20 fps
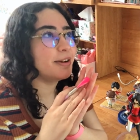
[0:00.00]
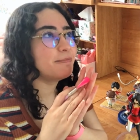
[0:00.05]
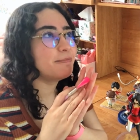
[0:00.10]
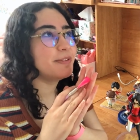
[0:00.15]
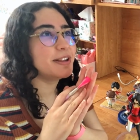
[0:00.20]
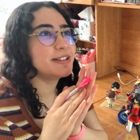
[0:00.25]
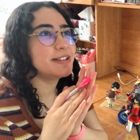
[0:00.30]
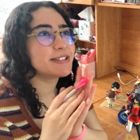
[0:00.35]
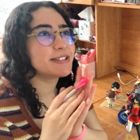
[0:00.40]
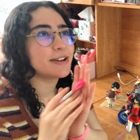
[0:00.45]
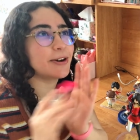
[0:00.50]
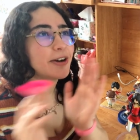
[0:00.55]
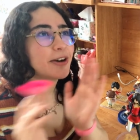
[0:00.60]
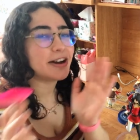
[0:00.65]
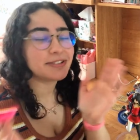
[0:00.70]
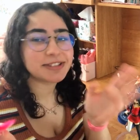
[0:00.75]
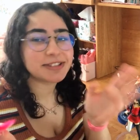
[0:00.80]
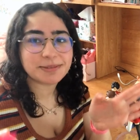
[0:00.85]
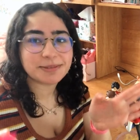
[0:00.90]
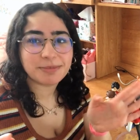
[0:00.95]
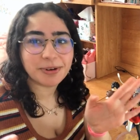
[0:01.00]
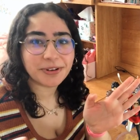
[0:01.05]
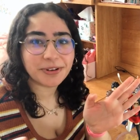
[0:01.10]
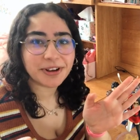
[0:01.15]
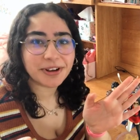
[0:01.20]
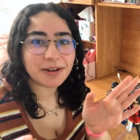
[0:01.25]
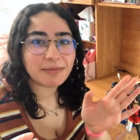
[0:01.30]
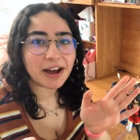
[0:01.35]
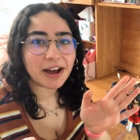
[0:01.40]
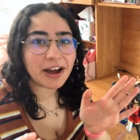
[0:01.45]
been so
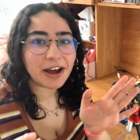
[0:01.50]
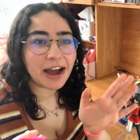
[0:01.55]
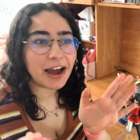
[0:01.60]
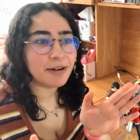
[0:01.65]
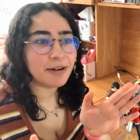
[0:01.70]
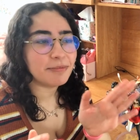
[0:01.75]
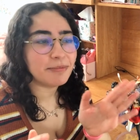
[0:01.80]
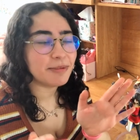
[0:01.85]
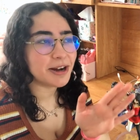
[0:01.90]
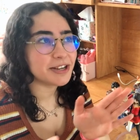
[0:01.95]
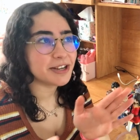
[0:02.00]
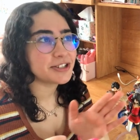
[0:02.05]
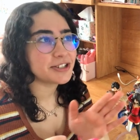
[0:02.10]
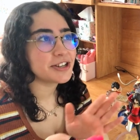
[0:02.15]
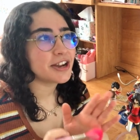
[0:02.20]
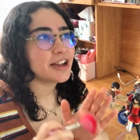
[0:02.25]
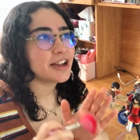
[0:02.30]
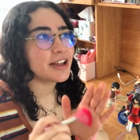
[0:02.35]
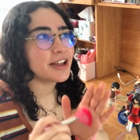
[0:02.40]
outspoken about how much